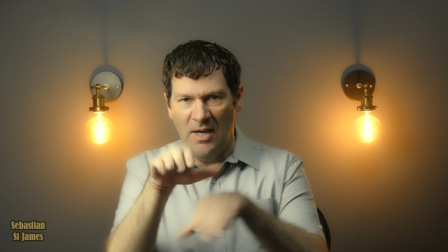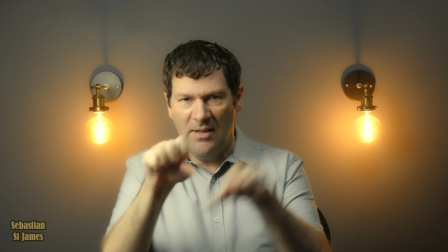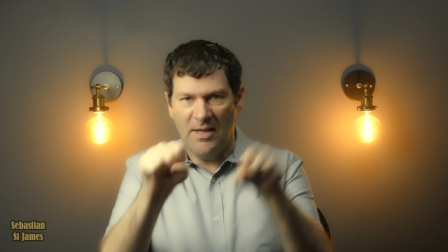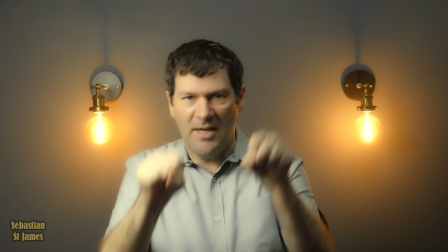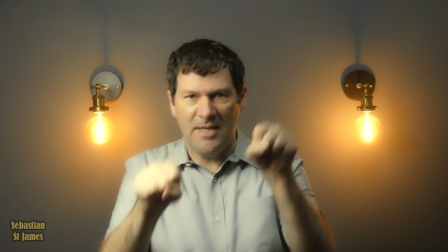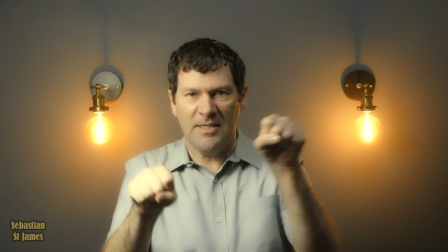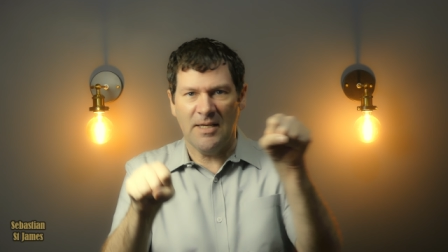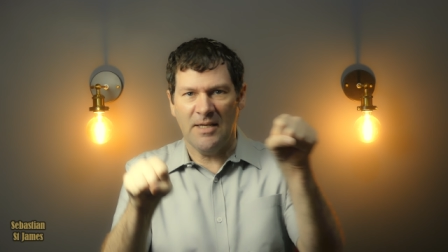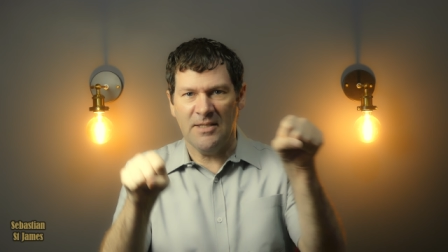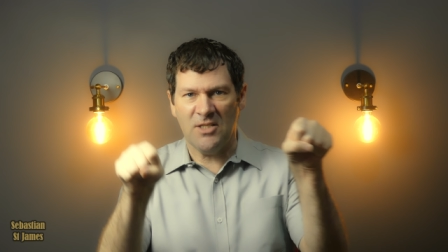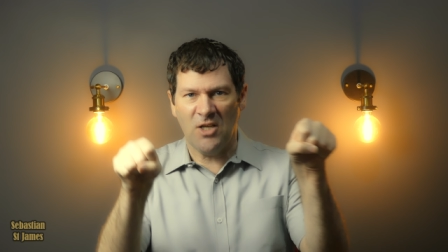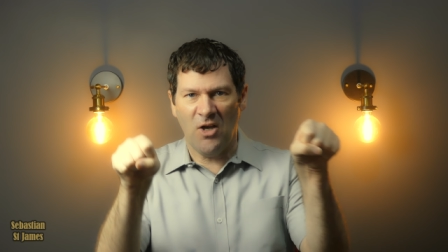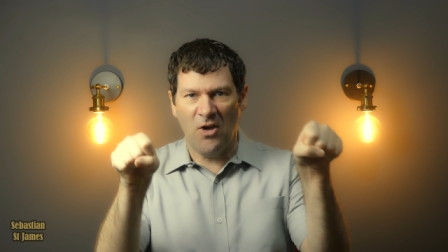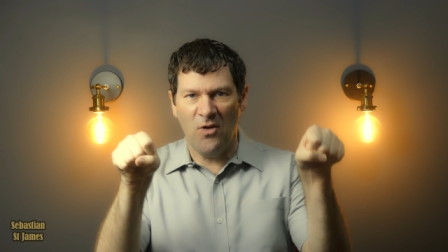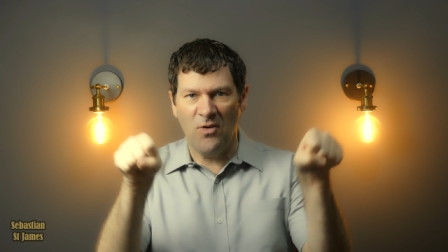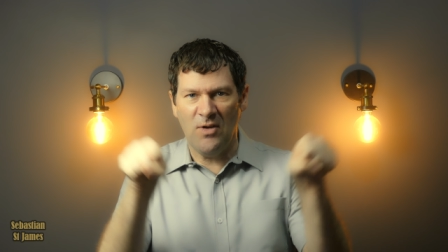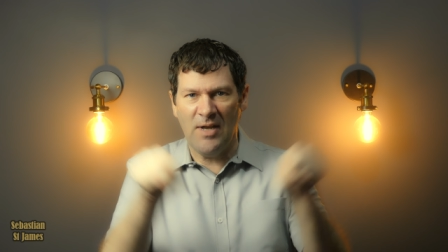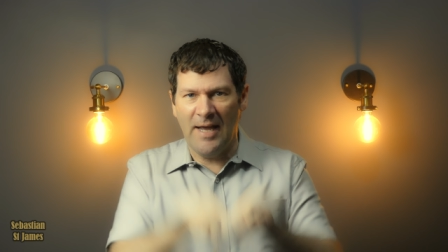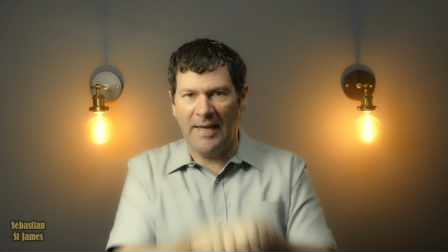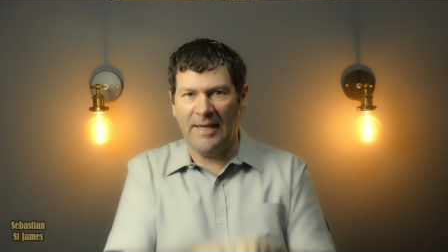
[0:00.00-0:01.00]
These are
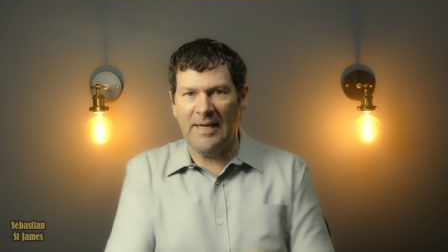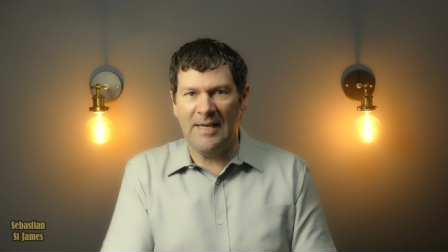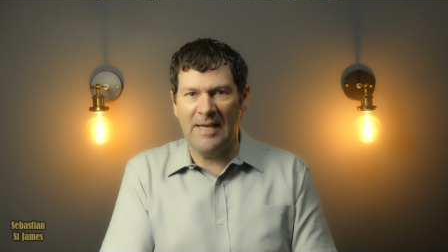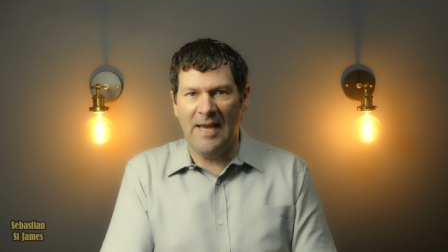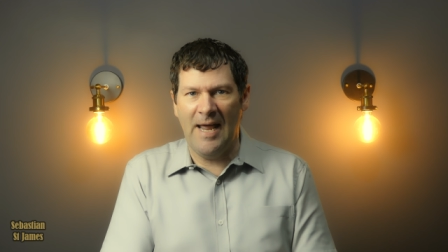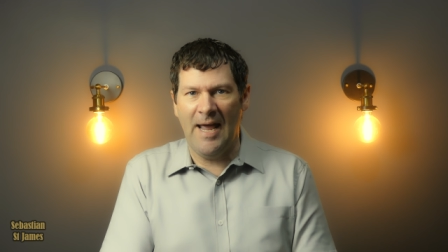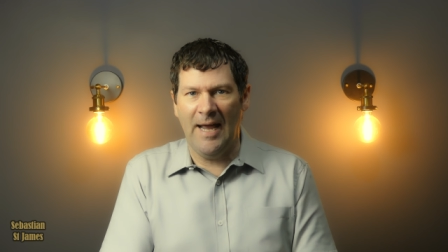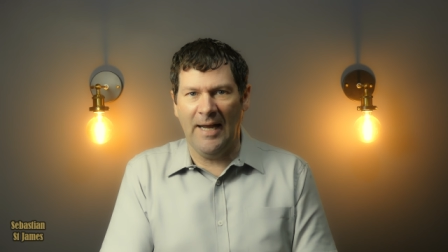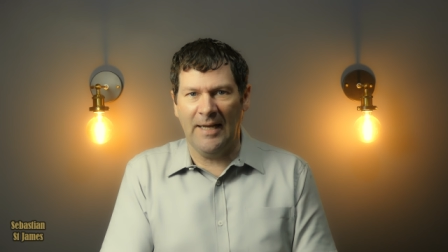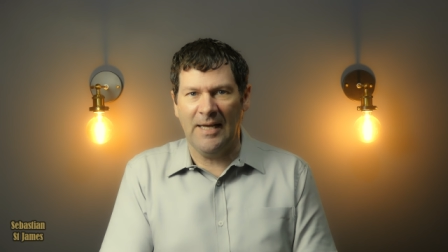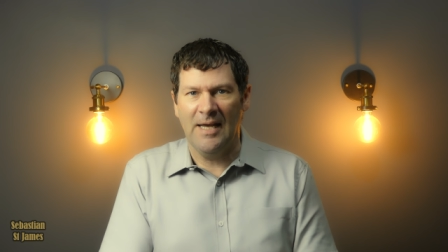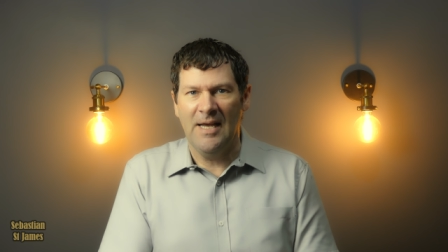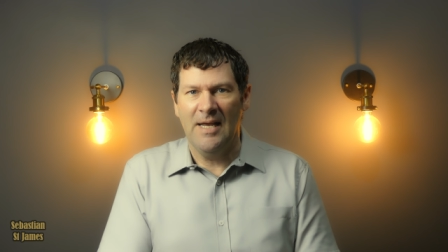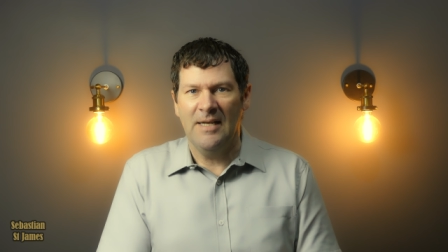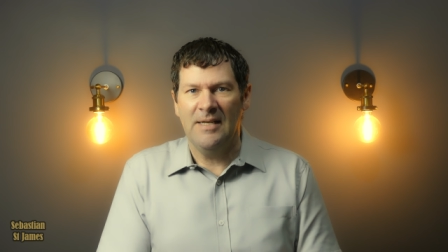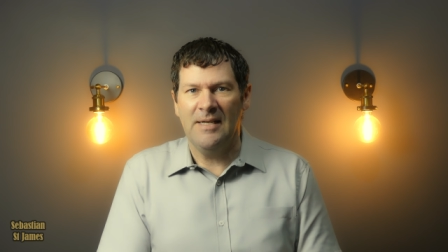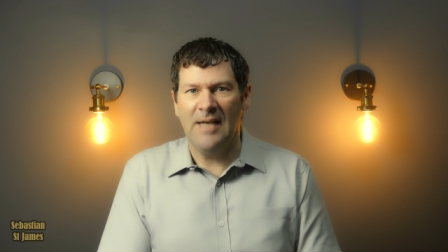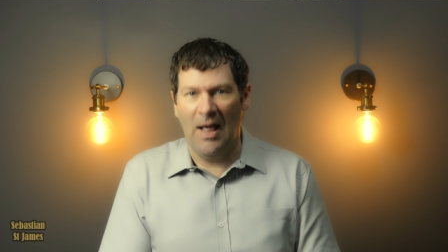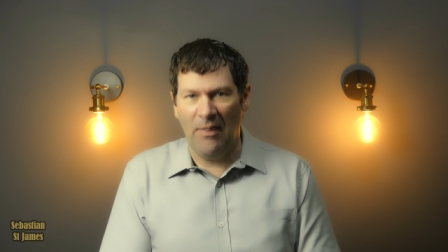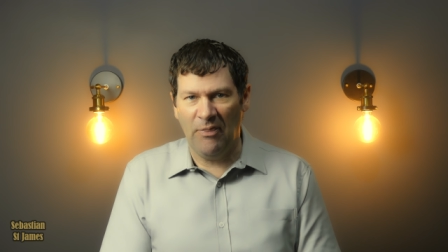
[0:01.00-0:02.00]
so neck and neck.
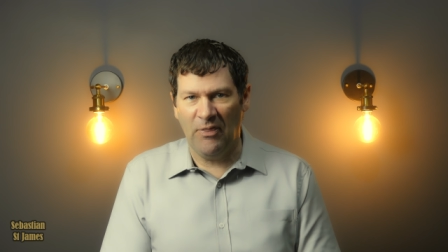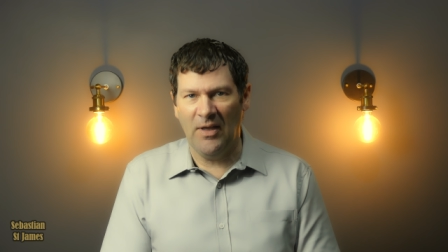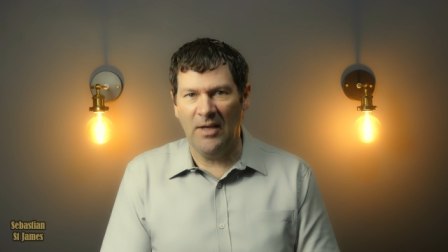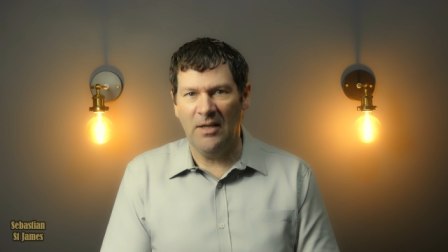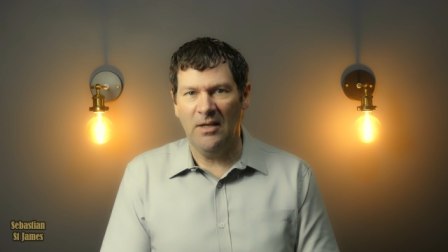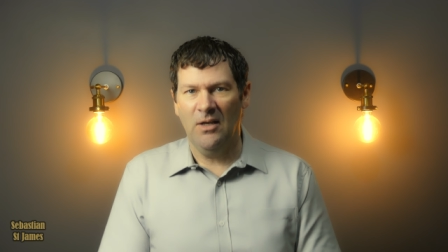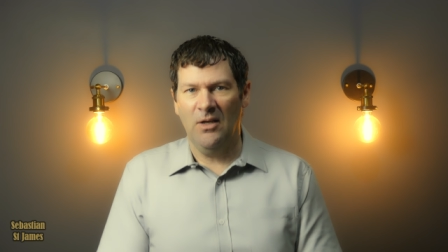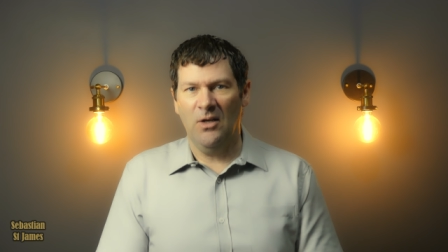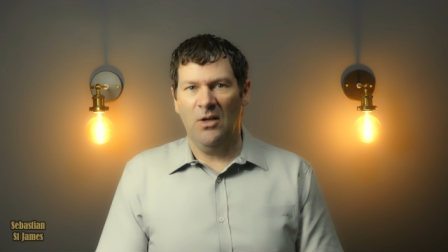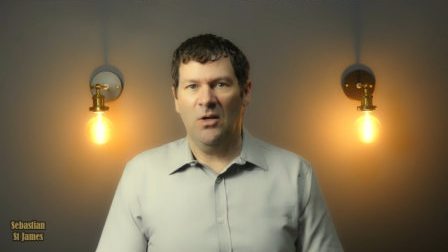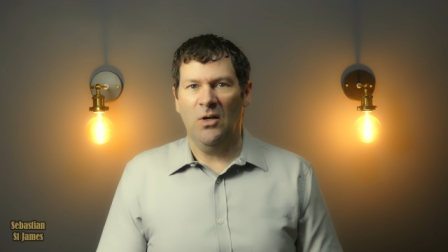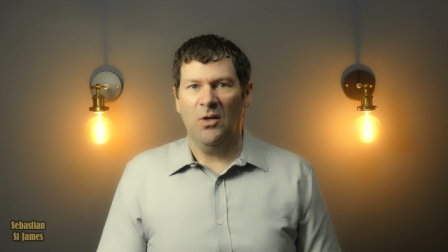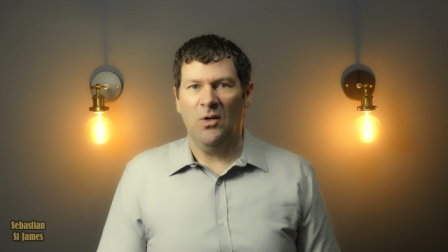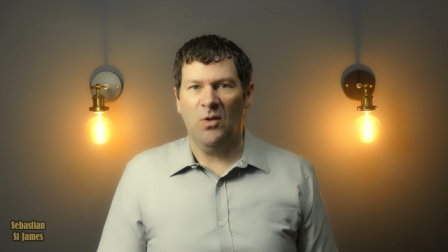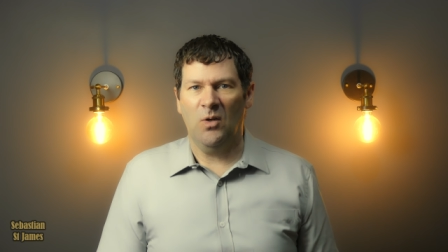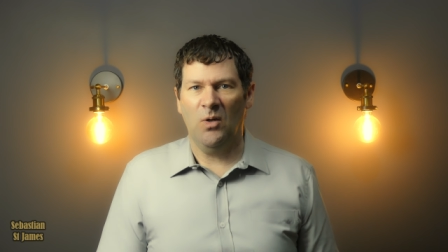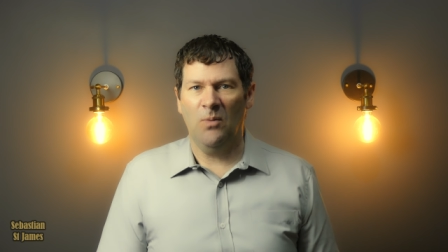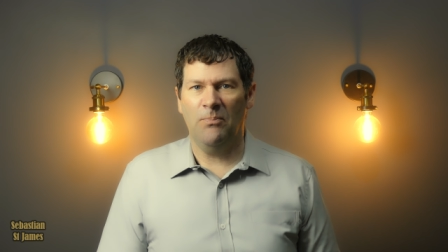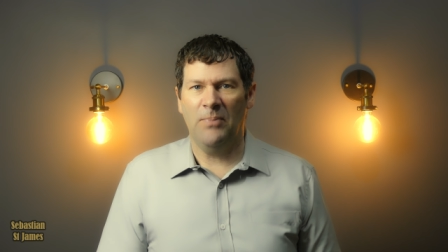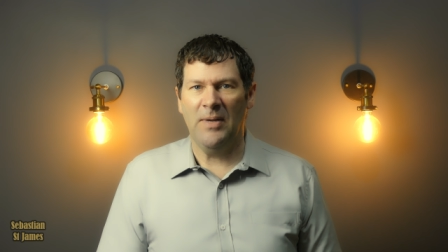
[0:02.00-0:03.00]
Nothing could